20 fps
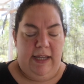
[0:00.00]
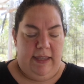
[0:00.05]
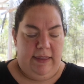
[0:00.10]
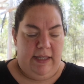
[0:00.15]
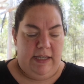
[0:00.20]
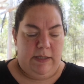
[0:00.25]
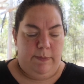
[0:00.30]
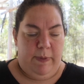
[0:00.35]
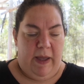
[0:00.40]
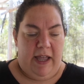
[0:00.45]

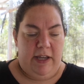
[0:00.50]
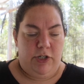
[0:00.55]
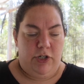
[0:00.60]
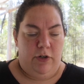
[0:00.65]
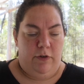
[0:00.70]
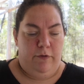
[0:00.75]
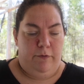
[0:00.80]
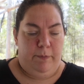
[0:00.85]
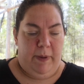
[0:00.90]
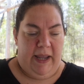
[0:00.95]
in this batch
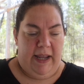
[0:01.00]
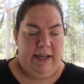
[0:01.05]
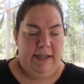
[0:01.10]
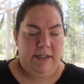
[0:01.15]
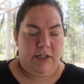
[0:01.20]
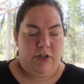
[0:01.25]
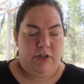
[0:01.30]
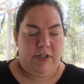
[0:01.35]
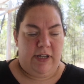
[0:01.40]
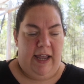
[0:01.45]
of
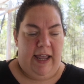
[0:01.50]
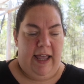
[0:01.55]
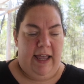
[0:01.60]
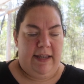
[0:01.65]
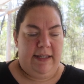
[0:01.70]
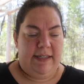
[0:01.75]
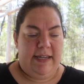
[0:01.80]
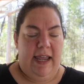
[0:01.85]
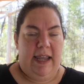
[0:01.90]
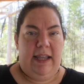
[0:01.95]
beans because I
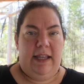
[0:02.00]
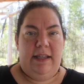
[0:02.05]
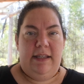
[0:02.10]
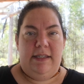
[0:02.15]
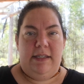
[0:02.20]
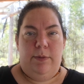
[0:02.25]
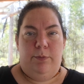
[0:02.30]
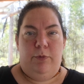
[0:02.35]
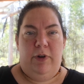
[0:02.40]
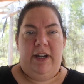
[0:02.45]
had
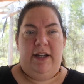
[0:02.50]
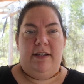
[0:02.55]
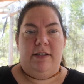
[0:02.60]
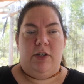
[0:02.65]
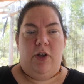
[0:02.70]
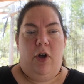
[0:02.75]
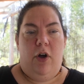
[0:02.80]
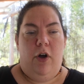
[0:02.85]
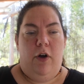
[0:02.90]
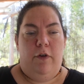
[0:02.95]
taken some
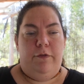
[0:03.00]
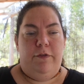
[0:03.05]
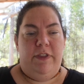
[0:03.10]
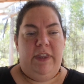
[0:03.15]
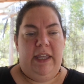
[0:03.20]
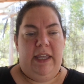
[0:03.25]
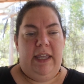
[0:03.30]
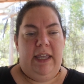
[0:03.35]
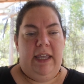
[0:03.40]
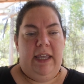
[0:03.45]
rings off
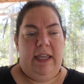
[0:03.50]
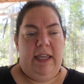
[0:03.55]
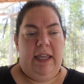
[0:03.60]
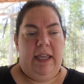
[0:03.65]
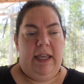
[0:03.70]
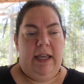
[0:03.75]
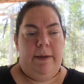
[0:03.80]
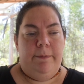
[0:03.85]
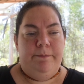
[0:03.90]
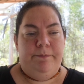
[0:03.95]

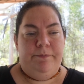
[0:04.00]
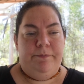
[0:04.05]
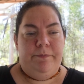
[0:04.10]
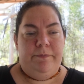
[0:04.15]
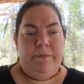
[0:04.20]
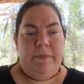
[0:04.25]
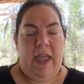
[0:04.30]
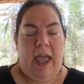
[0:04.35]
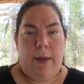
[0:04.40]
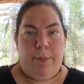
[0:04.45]
the
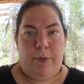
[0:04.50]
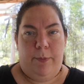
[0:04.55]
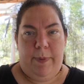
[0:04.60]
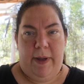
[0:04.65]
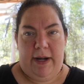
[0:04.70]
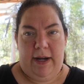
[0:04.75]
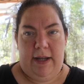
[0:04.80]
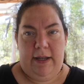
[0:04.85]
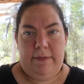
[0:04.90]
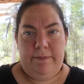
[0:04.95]
apple
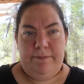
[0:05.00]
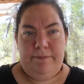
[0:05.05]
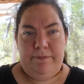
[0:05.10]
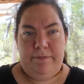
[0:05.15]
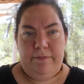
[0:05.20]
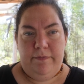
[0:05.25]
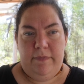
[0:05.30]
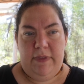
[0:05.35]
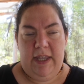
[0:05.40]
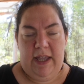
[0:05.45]
butter
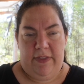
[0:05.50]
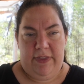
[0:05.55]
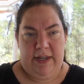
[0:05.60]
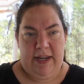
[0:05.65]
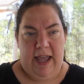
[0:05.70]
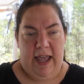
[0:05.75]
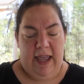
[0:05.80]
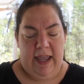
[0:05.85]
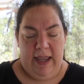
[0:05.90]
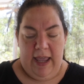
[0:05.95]
the other
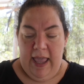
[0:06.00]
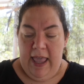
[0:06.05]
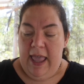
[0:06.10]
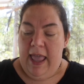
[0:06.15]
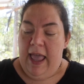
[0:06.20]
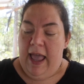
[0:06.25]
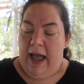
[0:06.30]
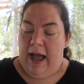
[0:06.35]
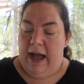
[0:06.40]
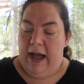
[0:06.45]
day.
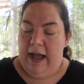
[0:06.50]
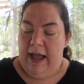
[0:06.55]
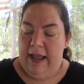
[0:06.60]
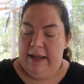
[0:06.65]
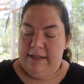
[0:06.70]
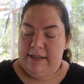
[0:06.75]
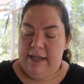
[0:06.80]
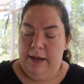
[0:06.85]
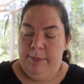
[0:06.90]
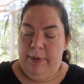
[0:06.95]
Uh,
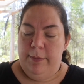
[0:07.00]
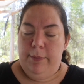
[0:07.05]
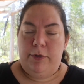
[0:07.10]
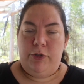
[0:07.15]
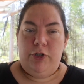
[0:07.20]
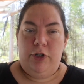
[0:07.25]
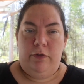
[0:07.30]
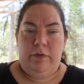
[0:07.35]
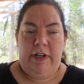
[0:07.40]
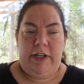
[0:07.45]
and some people
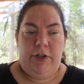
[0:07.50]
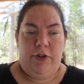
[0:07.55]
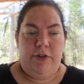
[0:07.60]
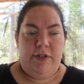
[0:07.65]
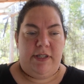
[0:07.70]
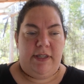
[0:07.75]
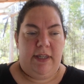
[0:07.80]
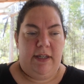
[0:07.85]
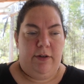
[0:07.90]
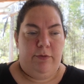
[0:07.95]
do
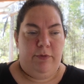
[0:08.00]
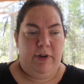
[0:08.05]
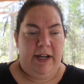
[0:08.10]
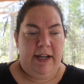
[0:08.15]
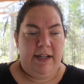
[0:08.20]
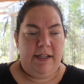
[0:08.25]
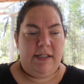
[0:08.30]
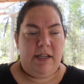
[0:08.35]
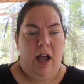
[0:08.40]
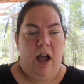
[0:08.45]
reuse the
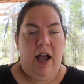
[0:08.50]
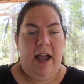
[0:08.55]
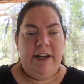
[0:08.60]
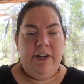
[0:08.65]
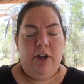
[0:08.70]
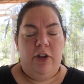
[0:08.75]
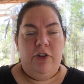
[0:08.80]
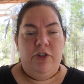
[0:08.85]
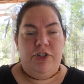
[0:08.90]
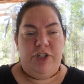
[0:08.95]
rings. I
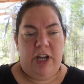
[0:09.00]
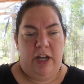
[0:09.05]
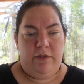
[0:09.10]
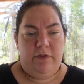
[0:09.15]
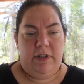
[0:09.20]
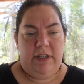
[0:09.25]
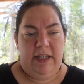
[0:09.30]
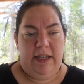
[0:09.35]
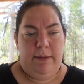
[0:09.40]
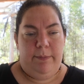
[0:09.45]
don't
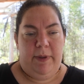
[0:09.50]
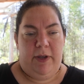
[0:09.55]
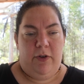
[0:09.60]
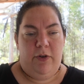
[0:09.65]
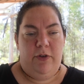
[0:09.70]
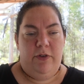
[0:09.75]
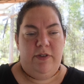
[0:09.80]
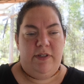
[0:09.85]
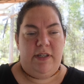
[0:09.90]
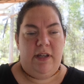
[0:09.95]
generally
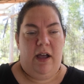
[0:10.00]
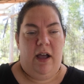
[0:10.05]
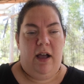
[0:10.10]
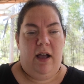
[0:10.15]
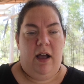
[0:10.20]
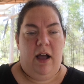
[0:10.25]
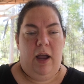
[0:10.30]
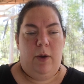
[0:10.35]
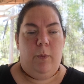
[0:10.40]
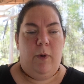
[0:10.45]
because
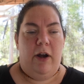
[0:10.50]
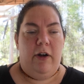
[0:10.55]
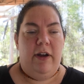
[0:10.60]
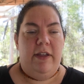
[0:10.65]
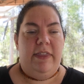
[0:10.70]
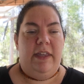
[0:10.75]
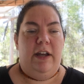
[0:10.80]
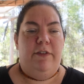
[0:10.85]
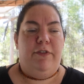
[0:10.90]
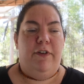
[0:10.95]
I
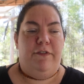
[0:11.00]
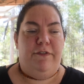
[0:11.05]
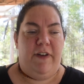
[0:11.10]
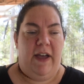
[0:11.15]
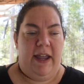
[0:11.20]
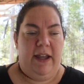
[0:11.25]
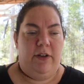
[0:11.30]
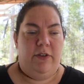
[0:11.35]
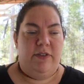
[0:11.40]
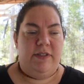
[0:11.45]
worry that if it
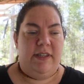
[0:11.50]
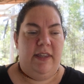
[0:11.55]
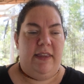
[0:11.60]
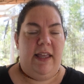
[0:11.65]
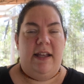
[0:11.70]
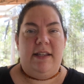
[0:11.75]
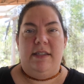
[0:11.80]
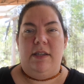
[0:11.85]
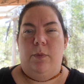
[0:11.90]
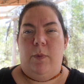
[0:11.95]
fails then
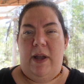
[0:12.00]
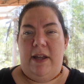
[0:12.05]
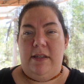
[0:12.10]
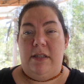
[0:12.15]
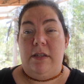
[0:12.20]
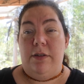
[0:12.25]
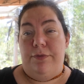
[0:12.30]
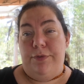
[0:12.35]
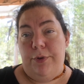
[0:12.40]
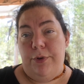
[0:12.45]
that's a
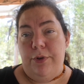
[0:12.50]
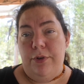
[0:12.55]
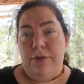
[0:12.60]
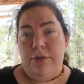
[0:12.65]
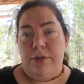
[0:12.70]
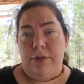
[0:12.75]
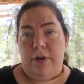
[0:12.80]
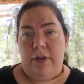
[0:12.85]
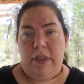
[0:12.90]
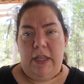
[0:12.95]
waste of
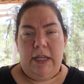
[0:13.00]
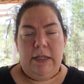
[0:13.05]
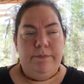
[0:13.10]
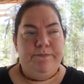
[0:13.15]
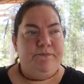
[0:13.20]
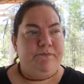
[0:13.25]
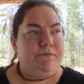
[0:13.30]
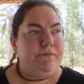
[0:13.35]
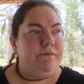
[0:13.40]
food sort of thing